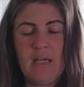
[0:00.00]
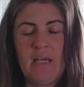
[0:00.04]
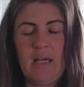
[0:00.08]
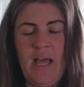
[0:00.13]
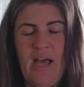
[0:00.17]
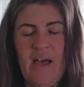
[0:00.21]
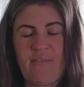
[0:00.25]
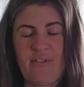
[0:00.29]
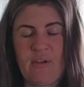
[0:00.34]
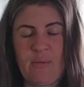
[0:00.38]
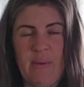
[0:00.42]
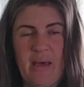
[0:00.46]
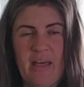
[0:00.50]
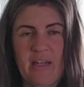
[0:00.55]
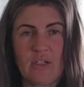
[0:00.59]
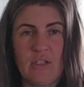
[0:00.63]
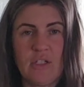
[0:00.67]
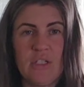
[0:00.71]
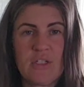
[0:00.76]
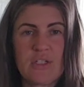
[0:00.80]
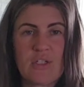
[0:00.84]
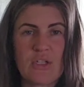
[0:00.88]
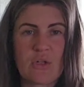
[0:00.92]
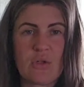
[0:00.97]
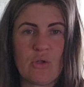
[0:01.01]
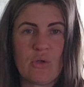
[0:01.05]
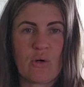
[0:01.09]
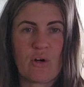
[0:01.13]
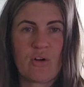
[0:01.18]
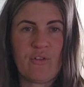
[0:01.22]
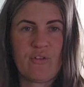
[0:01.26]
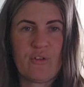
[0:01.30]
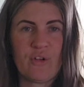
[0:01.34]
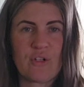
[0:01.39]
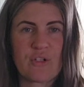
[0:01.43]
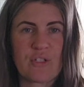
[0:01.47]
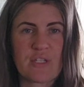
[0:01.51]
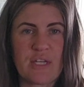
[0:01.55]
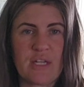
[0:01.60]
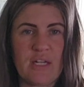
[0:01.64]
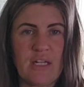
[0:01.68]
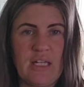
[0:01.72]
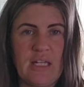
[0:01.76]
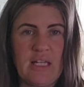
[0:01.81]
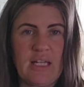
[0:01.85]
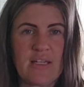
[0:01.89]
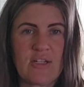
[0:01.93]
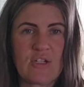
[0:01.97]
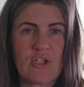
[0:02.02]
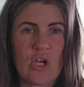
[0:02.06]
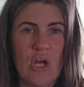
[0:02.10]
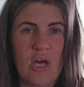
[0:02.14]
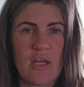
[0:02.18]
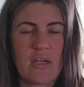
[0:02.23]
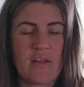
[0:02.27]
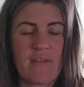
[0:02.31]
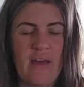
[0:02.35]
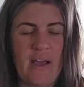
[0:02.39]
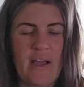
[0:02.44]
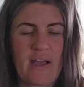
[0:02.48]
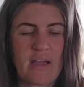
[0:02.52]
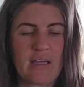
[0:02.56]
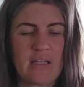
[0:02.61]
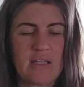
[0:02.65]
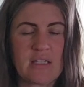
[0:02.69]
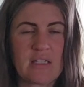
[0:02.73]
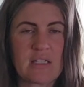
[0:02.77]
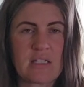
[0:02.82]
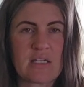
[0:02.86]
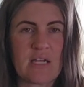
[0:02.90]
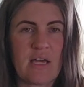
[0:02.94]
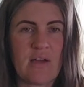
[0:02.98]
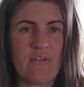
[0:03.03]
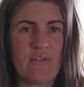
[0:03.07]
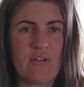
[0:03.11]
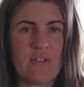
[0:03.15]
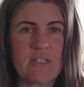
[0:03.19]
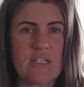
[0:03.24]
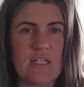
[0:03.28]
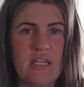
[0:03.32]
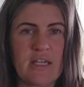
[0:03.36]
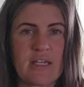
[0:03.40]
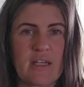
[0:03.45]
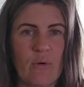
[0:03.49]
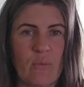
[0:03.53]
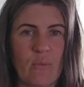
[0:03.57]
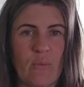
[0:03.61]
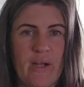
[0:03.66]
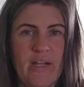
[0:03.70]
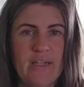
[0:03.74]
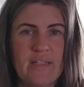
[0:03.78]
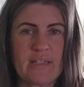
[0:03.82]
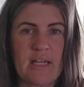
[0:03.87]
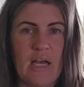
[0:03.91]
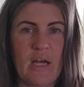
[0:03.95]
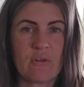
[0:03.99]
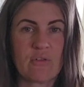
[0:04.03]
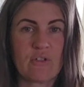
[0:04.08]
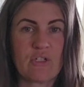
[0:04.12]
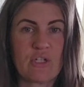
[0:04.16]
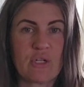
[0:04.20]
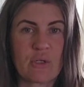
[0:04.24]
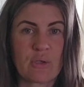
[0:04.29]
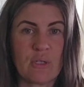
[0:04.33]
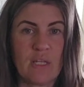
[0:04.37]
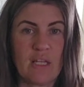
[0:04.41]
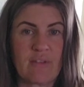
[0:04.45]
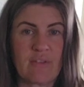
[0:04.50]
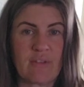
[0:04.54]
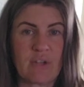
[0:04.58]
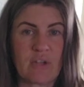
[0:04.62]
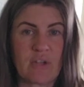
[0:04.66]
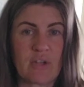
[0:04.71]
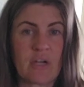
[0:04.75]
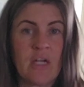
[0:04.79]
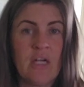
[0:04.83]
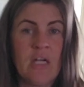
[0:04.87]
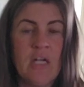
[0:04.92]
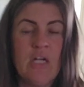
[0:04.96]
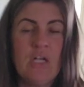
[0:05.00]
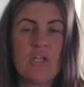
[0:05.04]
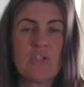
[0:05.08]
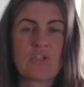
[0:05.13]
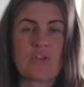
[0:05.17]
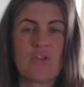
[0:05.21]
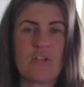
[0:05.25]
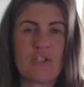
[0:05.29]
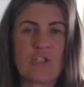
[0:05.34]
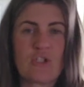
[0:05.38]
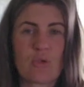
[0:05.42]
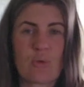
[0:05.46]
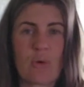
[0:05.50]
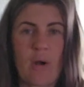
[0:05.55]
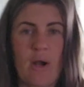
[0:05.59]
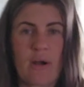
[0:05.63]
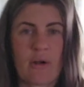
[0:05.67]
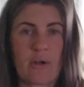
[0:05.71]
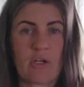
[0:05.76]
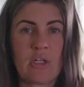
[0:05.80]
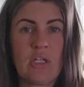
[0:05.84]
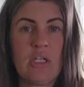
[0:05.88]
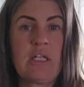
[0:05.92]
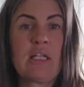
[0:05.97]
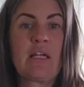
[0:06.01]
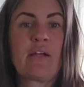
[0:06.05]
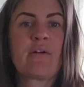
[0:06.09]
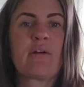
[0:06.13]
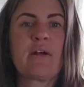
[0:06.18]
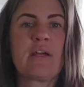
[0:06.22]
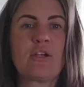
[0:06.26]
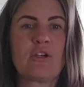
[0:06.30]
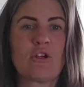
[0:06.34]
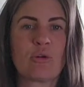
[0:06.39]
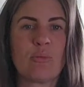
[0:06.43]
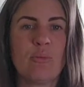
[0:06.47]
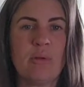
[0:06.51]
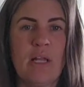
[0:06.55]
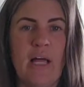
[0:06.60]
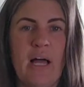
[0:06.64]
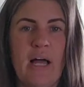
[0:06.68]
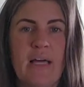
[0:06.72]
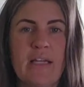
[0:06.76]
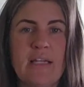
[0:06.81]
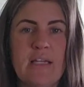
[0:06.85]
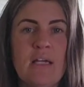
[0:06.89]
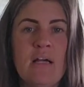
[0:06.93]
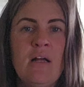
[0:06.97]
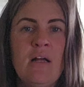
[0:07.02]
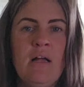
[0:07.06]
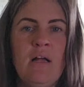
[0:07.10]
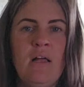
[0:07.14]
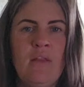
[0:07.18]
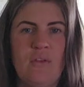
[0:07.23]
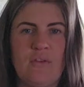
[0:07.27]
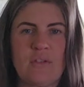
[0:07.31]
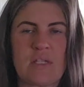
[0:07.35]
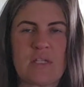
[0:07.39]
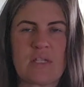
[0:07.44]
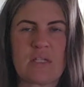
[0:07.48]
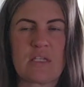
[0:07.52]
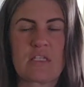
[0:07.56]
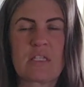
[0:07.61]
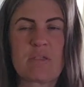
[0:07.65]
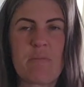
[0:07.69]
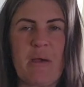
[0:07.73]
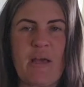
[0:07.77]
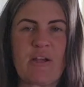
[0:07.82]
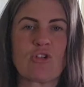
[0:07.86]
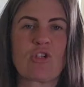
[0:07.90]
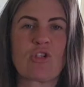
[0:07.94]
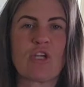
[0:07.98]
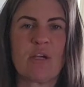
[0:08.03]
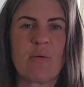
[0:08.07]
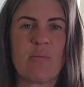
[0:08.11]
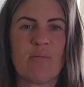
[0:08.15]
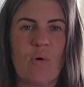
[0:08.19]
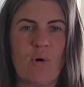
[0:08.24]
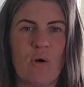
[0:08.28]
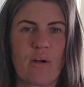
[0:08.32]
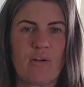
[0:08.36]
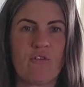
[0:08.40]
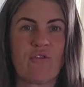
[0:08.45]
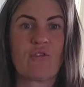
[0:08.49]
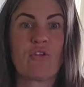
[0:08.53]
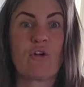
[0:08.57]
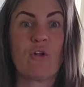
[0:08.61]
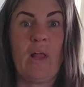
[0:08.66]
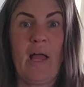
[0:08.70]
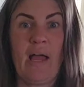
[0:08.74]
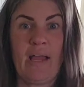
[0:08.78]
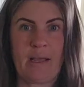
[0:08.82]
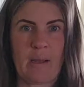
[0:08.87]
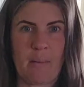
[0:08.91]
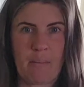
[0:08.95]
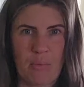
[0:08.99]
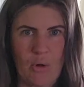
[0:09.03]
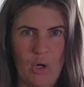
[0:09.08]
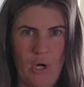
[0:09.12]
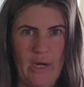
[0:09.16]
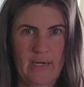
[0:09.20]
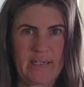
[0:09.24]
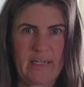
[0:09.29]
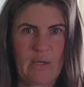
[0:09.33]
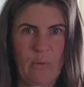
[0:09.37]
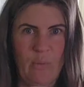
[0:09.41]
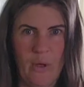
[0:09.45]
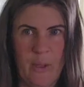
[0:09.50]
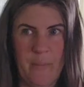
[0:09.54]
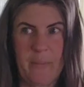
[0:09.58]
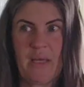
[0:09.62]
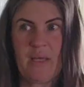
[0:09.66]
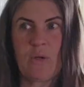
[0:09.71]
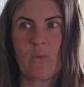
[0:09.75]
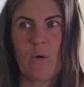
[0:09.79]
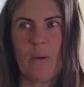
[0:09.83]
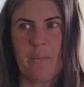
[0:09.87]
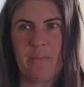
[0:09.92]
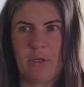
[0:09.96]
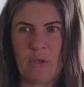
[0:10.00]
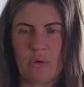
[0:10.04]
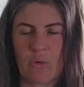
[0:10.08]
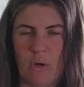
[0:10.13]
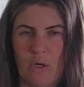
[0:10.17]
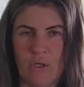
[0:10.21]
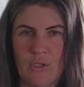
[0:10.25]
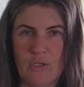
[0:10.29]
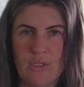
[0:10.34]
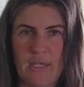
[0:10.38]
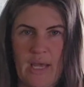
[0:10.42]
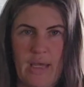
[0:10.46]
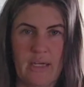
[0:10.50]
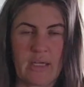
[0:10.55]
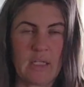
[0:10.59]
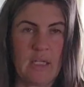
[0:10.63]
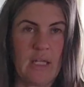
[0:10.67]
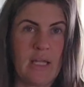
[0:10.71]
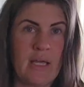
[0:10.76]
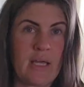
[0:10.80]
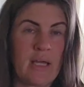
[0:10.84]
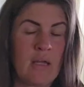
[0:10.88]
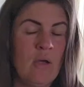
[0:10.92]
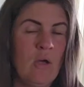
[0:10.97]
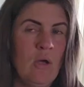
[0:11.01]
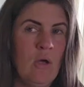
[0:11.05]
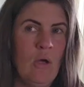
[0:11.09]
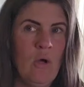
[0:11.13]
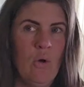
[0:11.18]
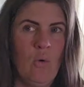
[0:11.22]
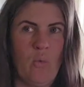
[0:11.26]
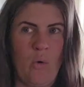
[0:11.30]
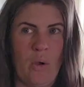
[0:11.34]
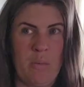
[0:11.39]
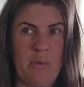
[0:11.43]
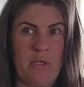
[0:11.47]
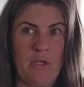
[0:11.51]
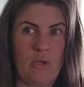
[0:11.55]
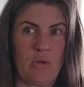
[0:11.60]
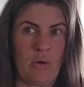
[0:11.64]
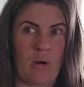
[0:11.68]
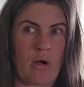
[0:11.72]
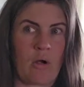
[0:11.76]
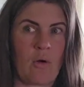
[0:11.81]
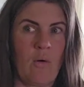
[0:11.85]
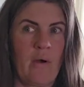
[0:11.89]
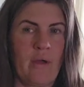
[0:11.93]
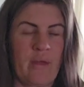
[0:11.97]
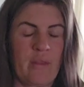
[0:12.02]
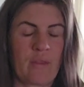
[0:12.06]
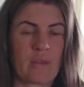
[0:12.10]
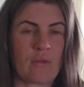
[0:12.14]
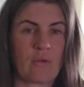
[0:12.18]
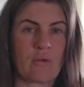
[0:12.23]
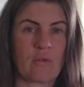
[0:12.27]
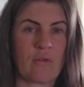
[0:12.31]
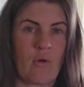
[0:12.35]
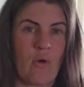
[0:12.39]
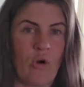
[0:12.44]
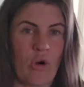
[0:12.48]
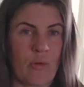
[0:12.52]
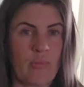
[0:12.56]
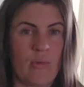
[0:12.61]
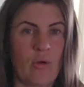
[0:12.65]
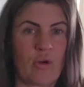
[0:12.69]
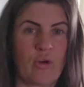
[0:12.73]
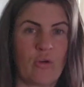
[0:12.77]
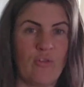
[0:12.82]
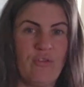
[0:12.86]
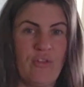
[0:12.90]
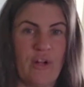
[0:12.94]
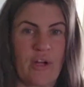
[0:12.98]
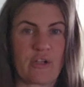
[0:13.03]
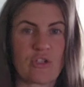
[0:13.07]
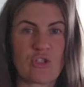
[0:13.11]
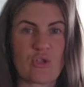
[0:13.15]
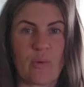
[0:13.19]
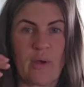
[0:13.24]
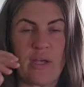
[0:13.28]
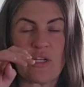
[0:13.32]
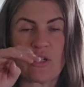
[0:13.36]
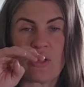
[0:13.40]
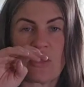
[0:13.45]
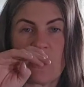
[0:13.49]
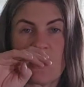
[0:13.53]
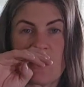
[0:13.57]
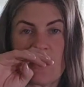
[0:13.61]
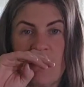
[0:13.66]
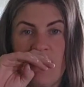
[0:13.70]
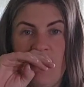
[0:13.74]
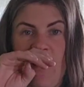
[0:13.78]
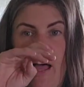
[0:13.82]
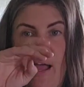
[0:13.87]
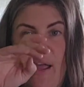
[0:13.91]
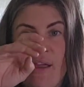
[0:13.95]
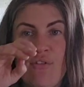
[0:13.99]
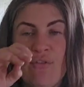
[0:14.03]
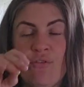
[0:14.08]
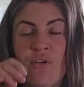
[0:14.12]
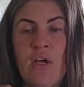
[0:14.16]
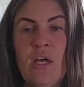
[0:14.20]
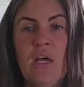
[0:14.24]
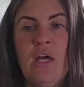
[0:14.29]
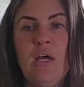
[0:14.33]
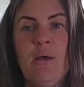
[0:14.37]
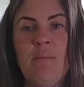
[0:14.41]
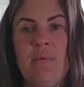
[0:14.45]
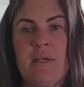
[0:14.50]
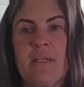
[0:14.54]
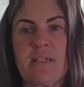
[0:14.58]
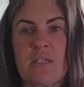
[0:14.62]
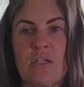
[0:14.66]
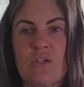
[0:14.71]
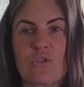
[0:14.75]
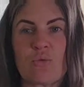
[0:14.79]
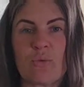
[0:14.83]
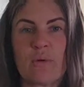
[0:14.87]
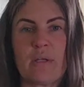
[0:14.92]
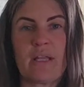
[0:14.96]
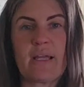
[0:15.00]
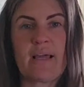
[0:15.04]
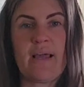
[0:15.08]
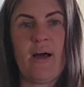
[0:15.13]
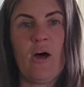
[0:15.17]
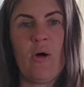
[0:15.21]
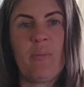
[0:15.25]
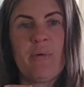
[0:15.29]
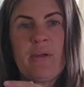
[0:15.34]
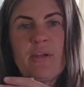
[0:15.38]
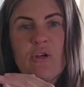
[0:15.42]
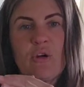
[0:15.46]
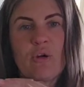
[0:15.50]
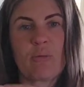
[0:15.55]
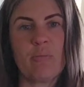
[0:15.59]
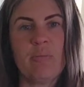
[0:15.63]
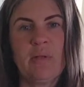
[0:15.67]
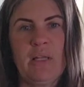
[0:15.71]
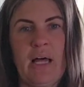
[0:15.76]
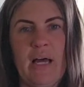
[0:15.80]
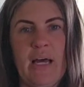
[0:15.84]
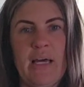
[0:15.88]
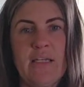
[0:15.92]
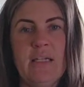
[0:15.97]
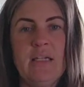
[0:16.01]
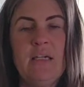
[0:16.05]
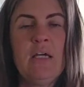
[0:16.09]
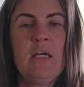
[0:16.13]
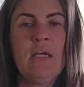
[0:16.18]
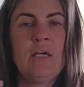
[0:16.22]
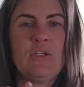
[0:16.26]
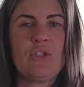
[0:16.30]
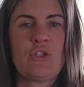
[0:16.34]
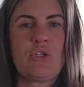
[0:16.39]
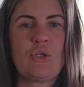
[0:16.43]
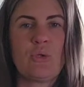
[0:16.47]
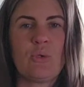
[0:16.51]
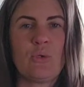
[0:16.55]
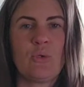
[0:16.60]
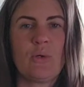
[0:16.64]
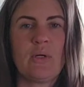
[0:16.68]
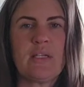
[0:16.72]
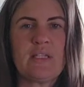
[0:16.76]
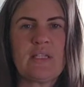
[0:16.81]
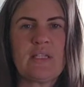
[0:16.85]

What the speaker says: Heavy metals, the chlorophyll is going to leach onto that kind of stuff and take it right down to your liver so that you are clearing your blood. This is especially important for pregnant women, women who are cycling, women who are going through the hormonal fluctuations of life, because it's really helping your blood to